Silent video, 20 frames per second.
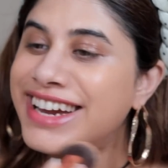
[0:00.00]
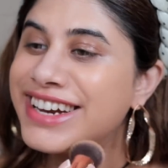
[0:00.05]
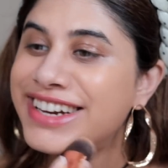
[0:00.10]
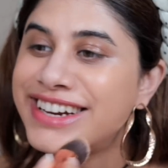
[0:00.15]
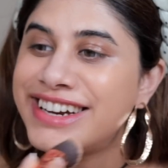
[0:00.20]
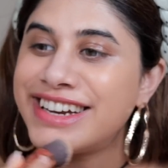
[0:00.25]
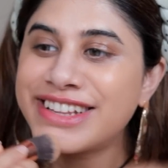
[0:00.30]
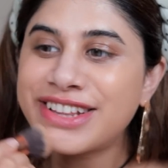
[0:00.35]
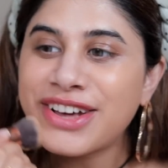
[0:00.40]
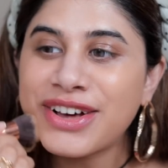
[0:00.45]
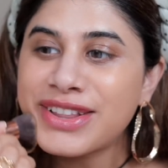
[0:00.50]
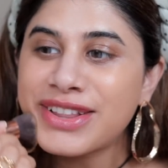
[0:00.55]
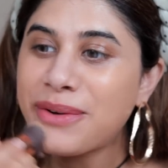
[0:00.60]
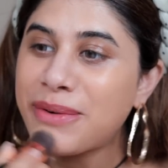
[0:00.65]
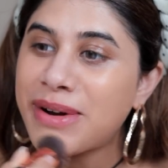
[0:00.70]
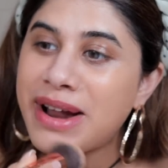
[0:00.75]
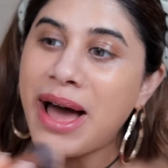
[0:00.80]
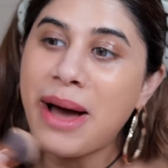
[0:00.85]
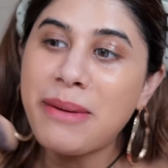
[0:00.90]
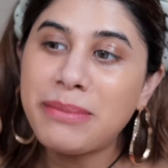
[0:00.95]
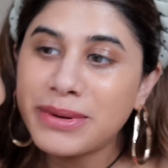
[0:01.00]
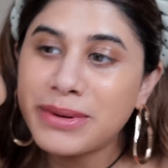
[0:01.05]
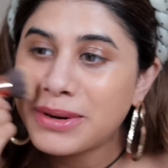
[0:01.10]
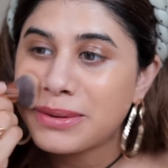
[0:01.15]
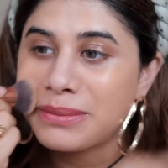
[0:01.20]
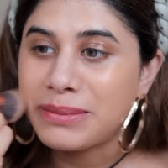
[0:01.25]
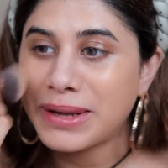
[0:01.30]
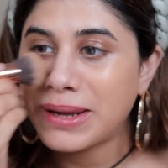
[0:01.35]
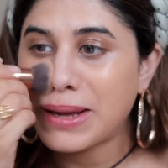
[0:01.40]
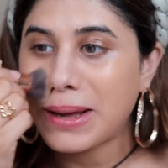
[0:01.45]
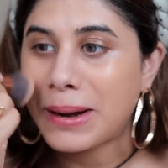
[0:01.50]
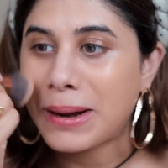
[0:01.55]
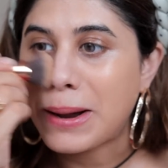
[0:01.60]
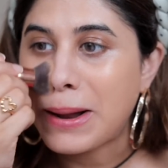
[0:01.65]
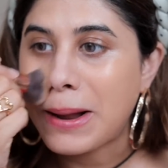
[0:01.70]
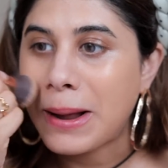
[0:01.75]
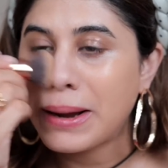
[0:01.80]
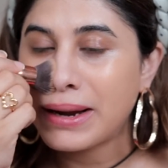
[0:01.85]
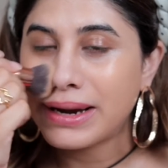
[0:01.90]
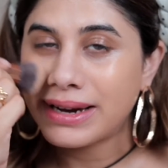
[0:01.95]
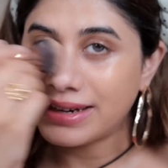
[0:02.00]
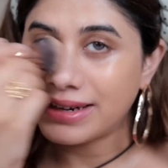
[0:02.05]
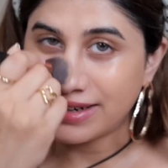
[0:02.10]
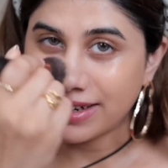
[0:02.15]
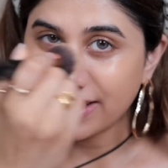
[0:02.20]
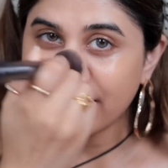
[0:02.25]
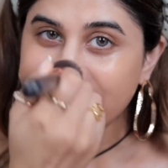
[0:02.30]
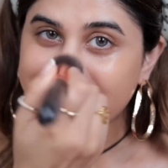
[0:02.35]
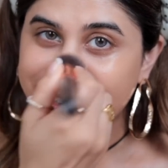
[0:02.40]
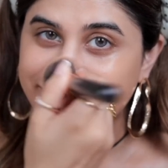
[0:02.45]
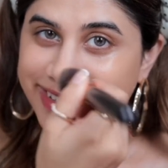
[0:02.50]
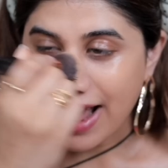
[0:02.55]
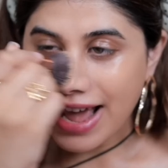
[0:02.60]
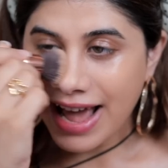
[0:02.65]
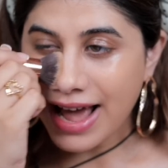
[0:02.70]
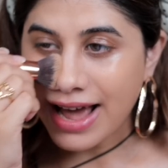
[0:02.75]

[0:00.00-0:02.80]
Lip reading: I really thought that would happen to me, and it didn't.